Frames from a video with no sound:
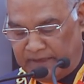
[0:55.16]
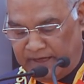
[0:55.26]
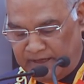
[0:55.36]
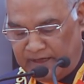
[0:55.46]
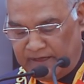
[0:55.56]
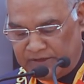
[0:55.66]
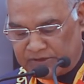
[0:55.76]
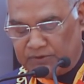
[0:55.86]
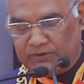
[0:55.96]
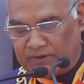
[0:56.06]
Indian
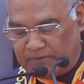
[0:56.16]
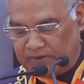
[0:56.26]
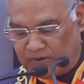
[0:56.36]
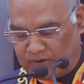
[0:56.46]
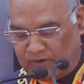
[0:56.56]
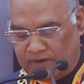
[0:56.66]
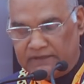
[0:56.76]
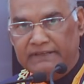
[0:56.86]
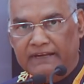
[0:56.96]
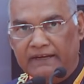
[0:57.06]
Institute of
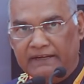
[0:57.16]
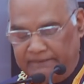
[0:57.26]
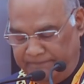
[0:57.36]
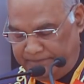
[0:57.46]
Technology, Delhi.